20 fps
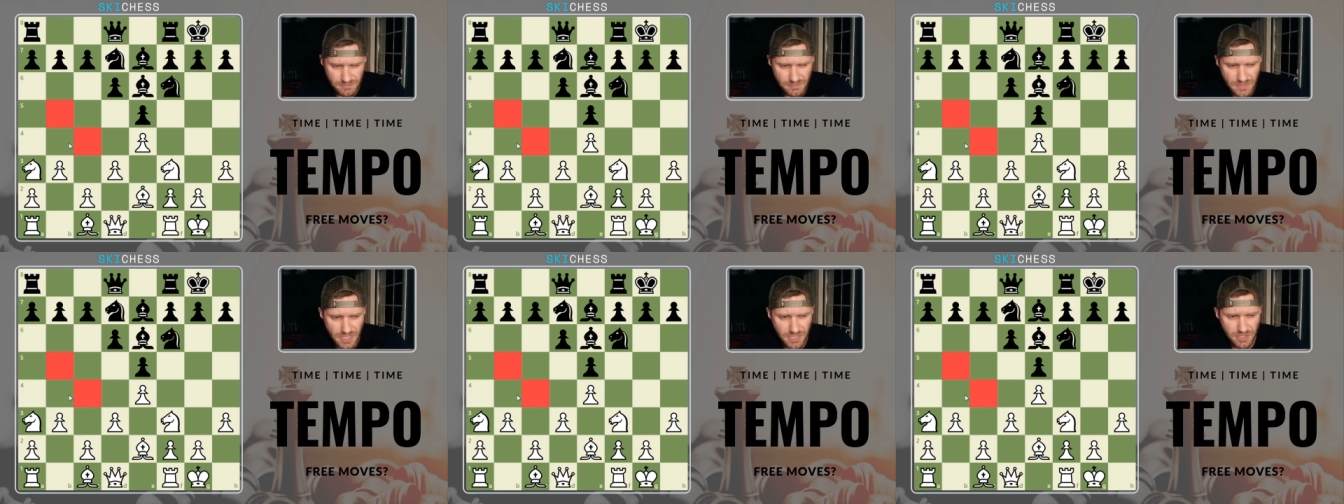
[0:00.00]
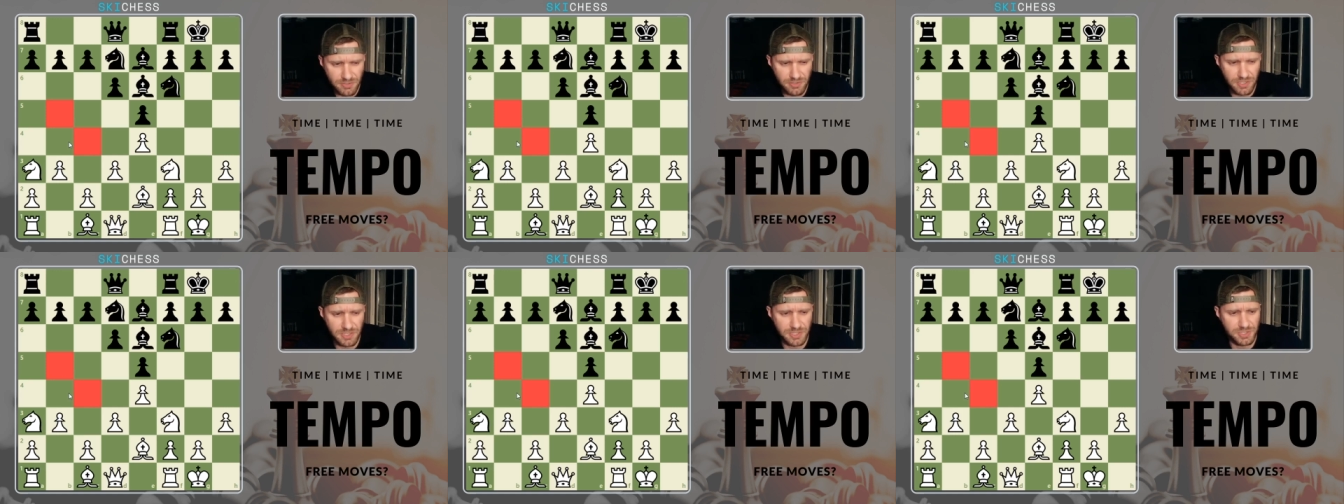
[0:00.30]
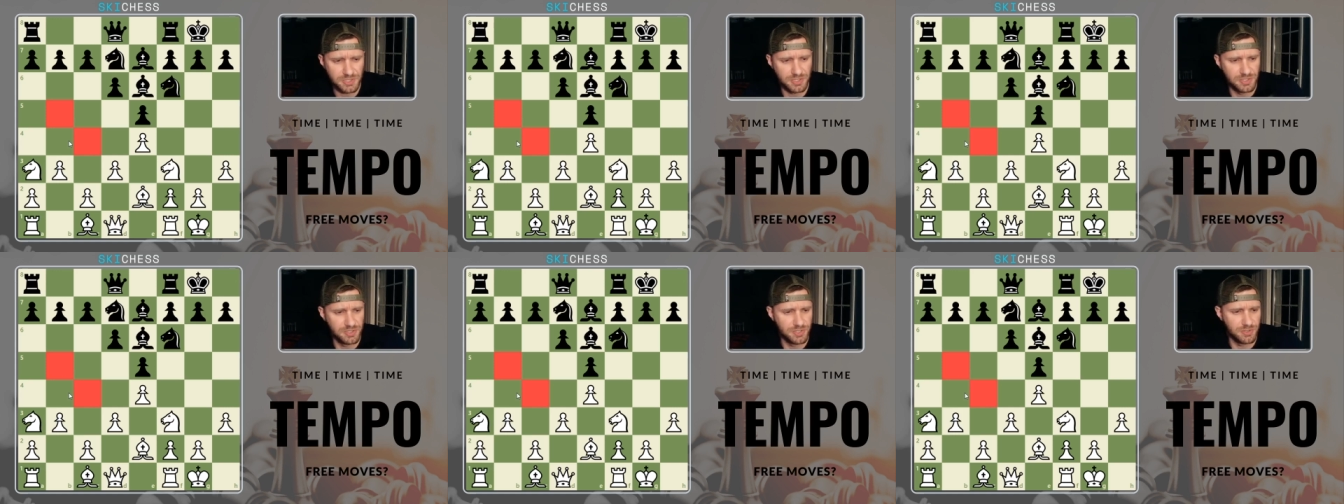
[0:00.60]
you really
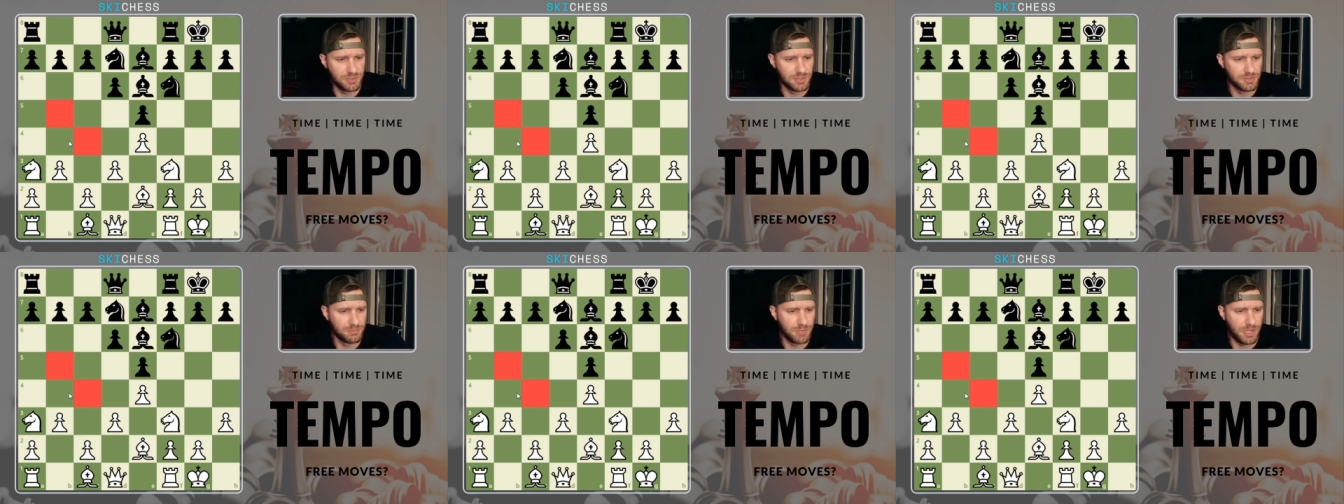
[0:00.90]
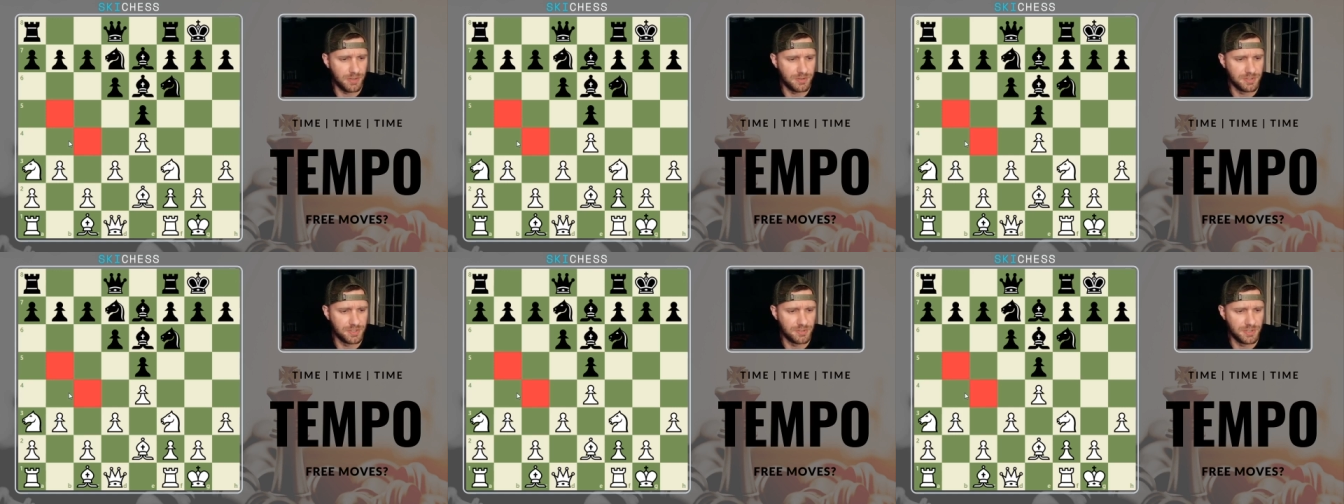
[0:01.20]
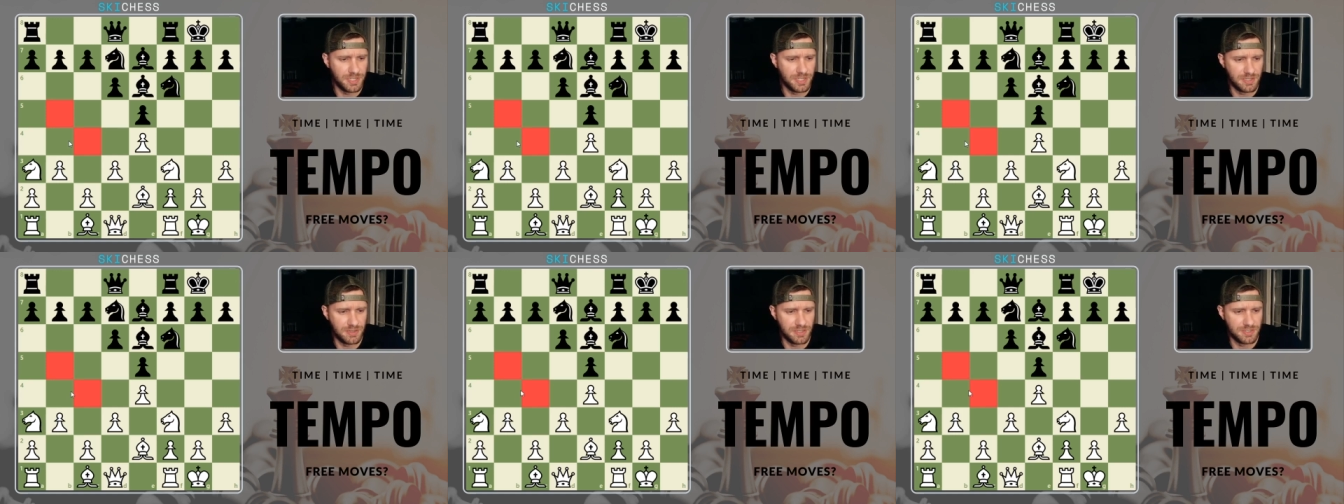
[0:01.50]
shouldn't do it, bother
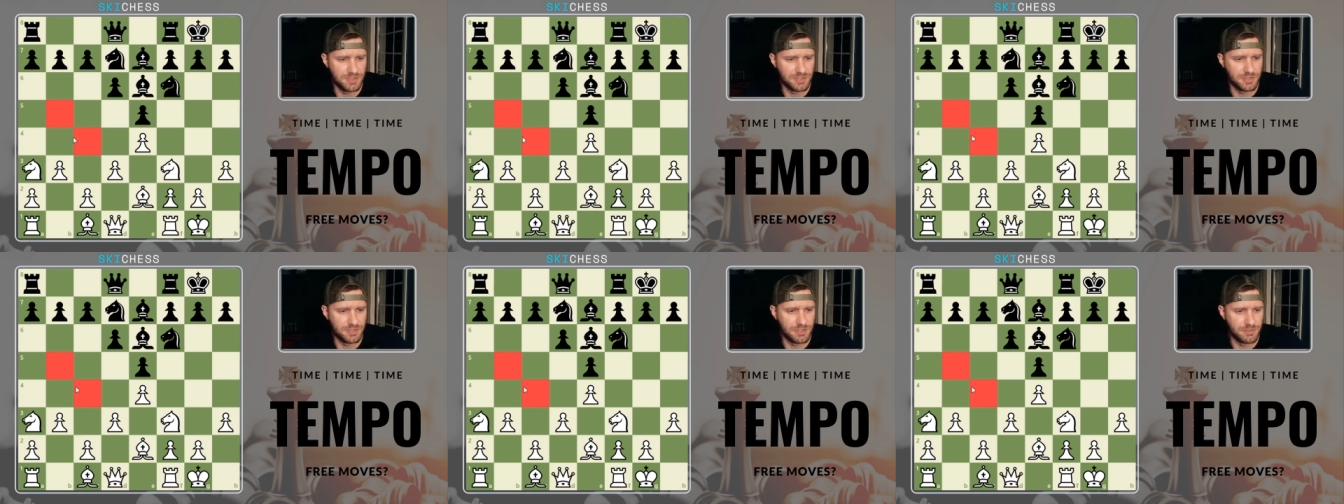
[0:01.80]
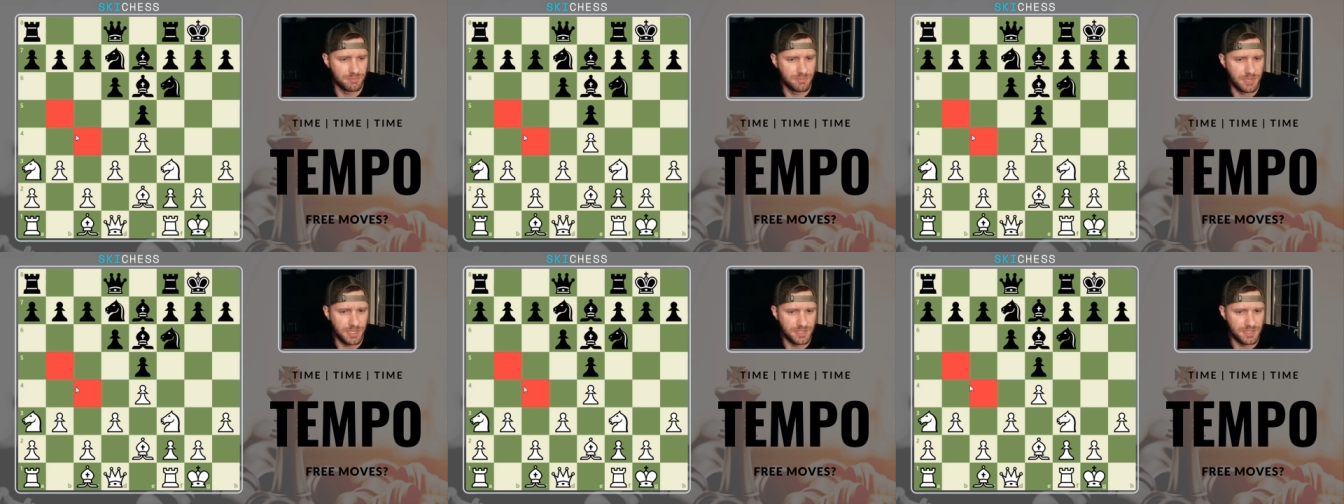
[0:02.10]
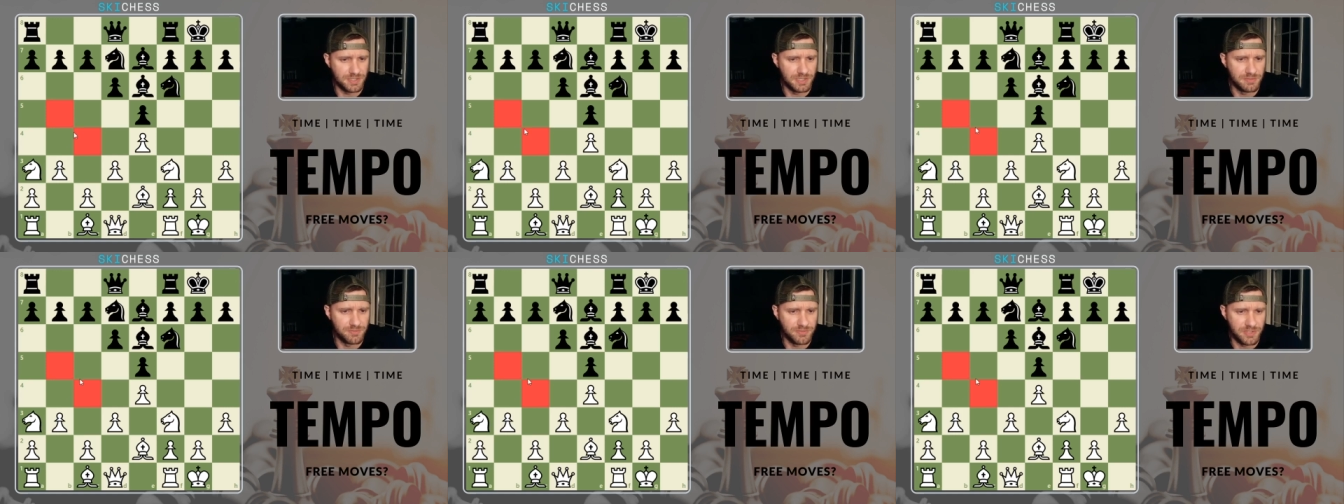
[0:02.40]
doing it unless you're
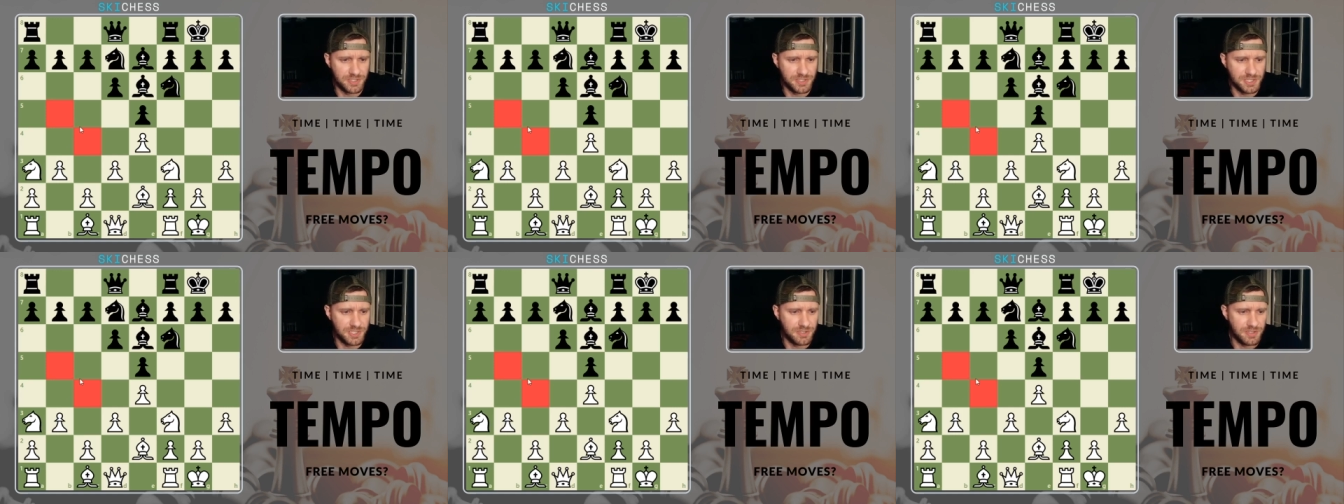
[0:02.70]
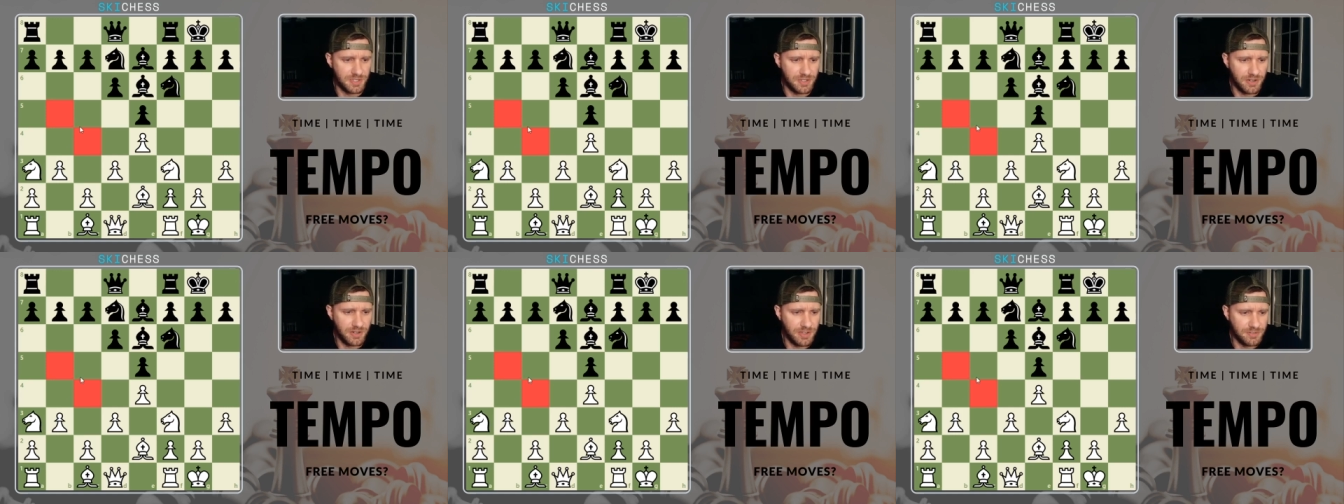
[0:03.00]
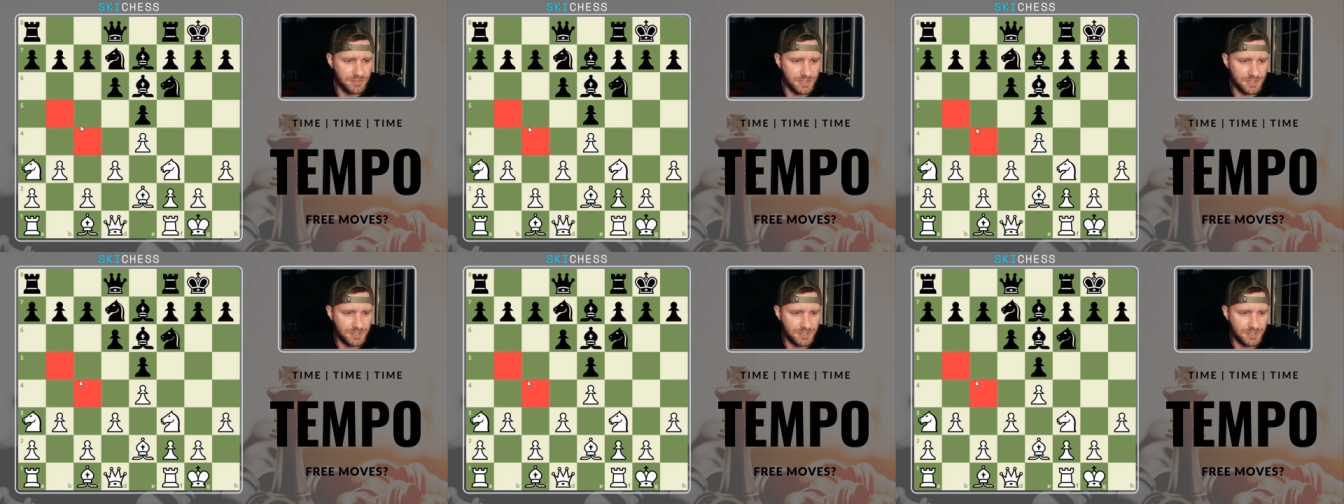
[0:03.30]
Maxime Vachir Lagrave.